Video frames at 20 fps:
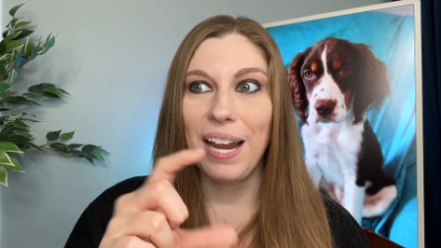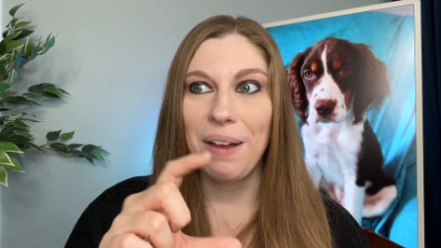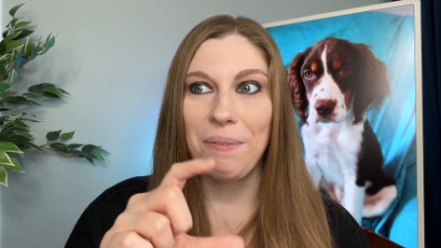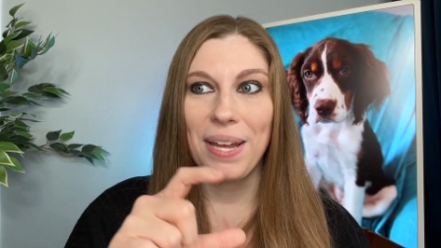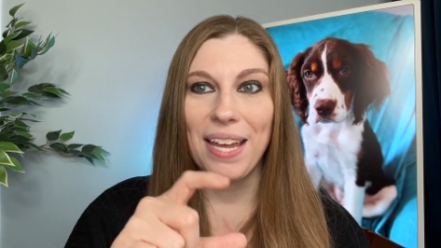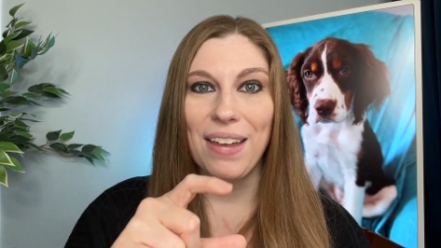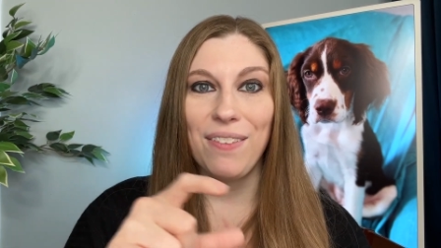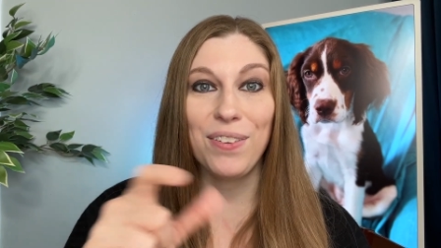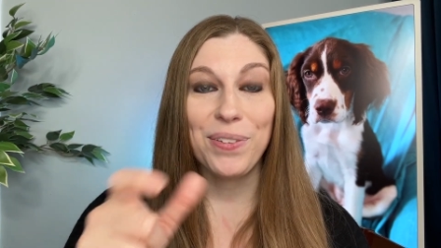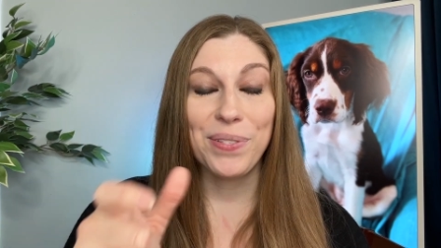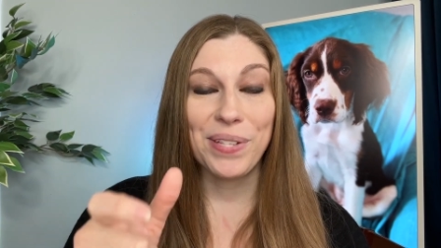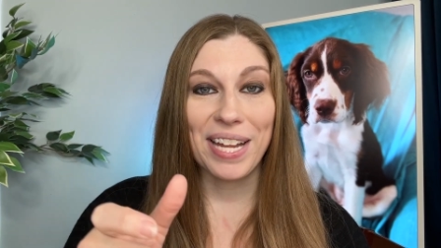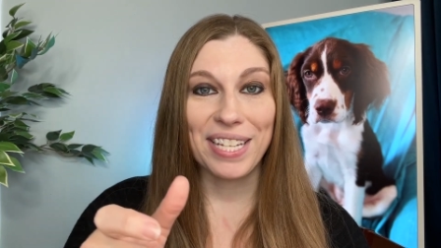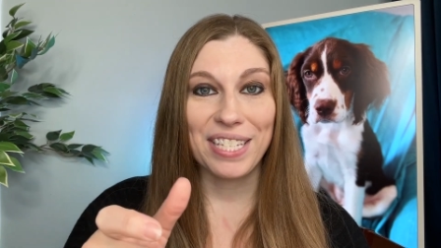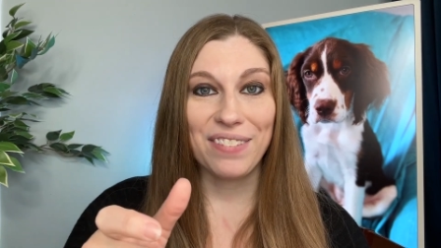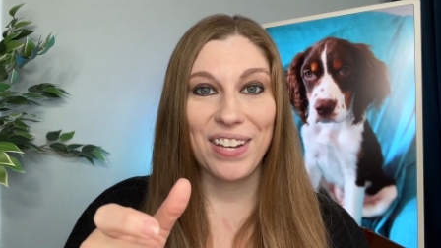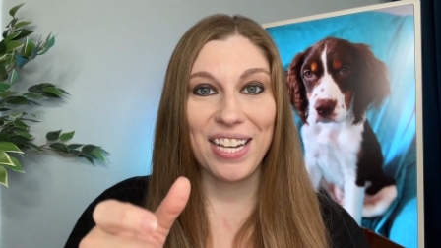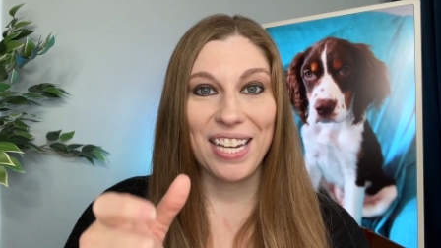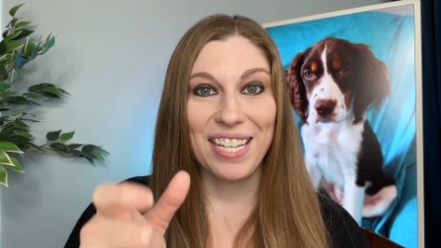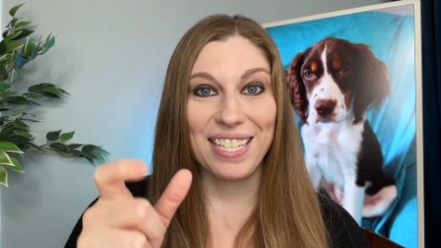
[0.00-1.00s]
and we give you
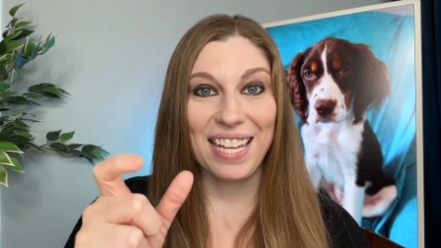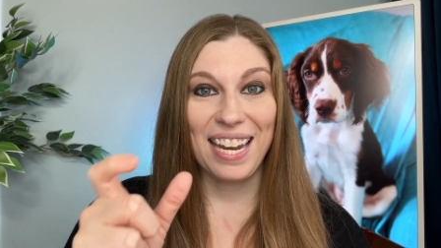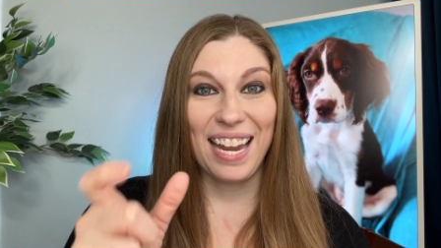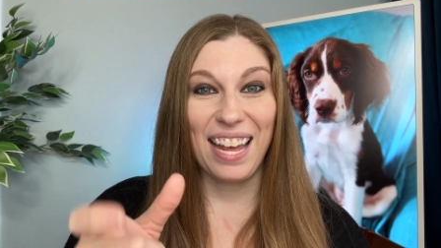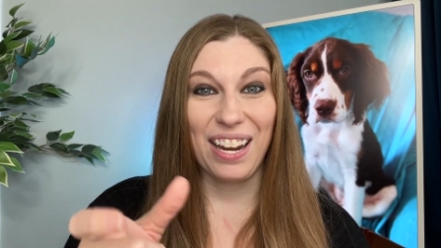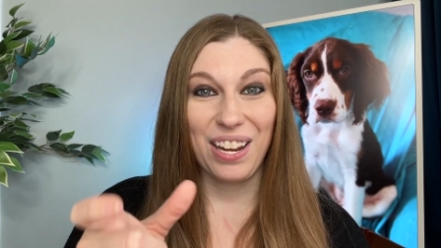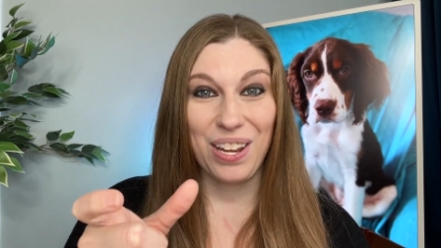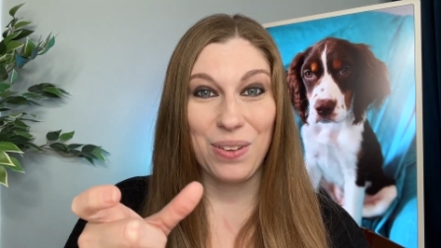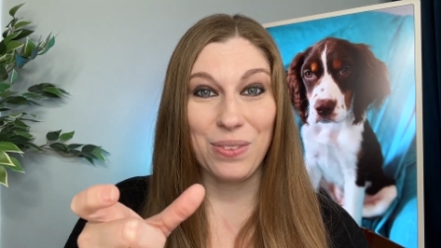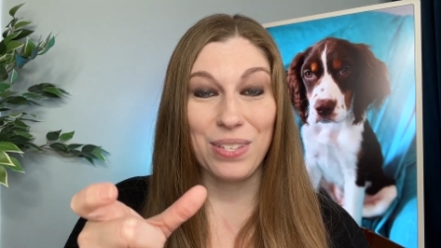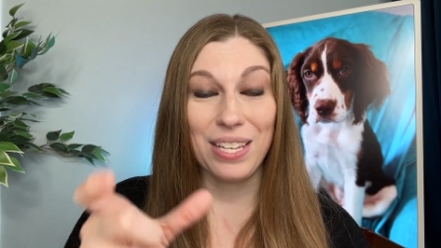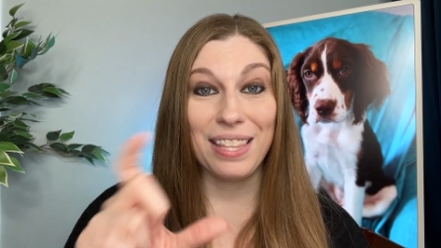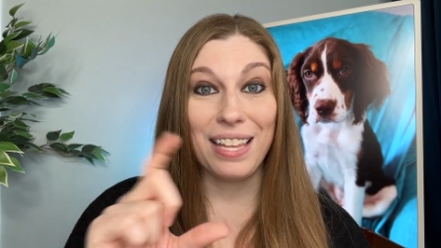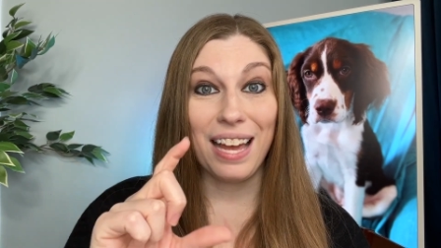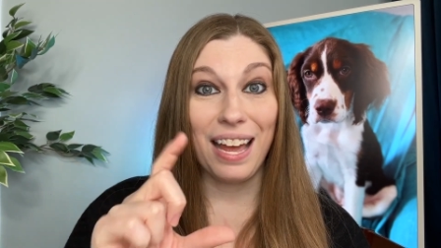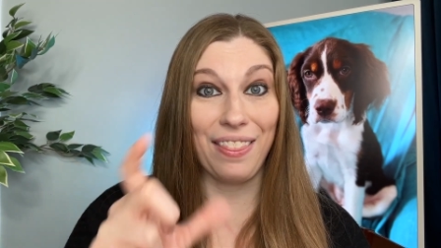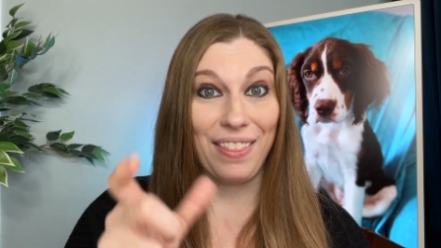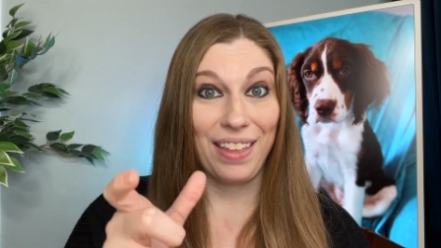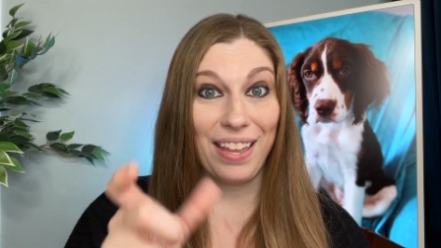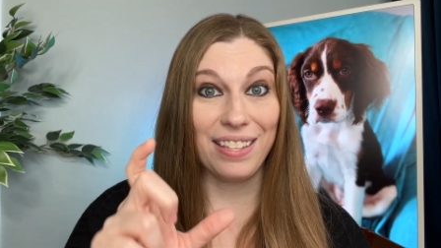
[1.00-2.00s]
lots of ideas on how to use it
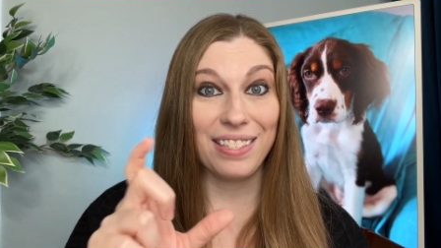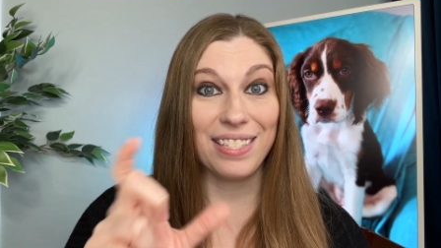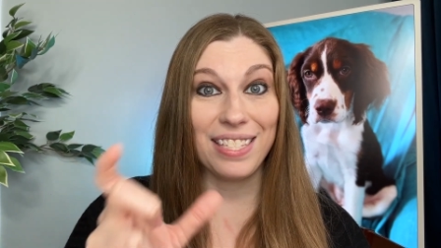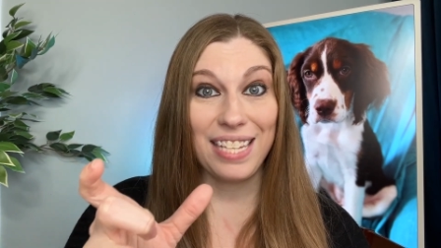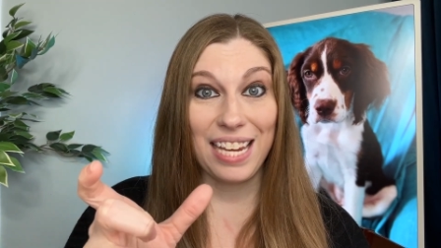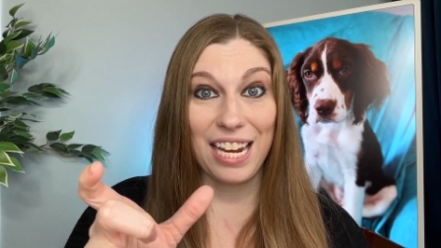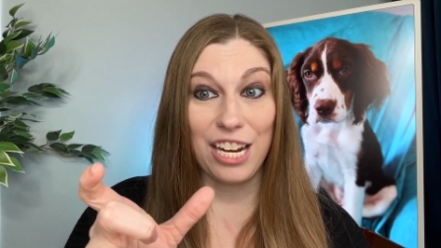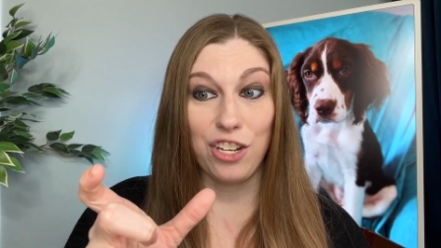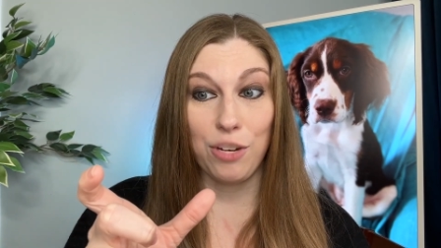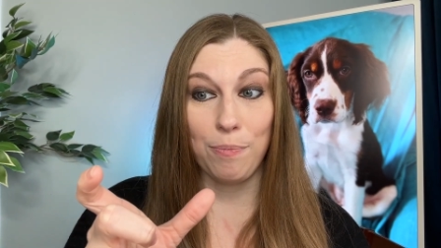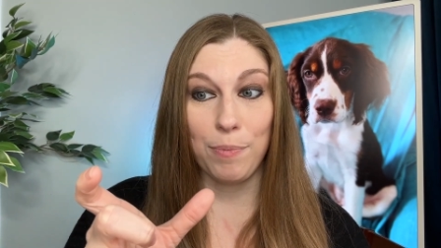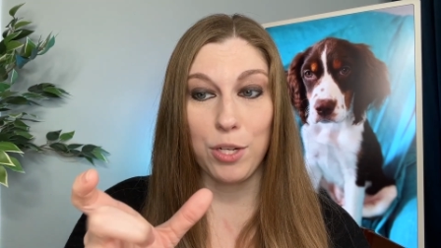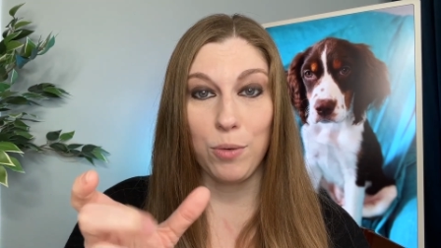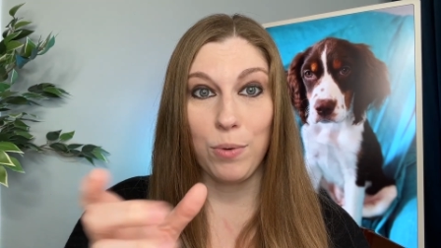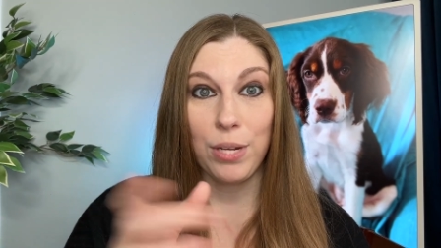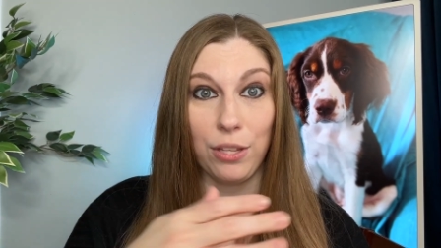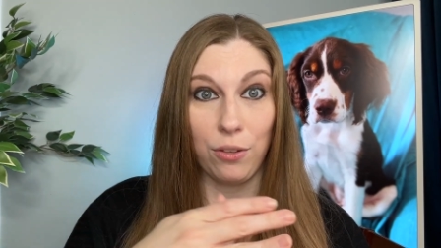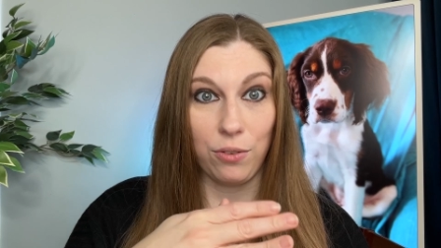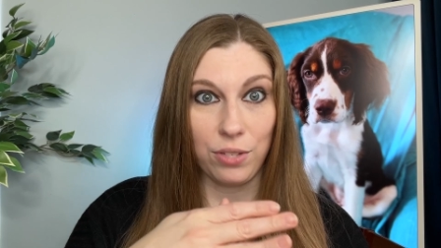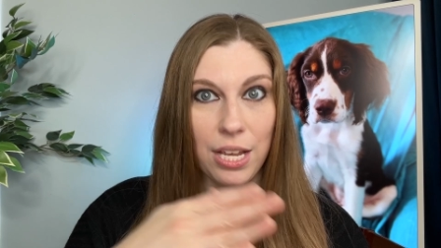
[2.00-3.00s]
on that stage in
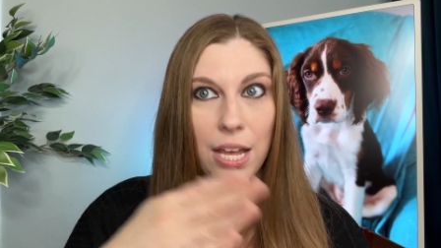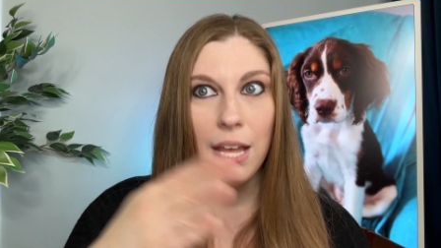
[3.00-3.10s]
between those,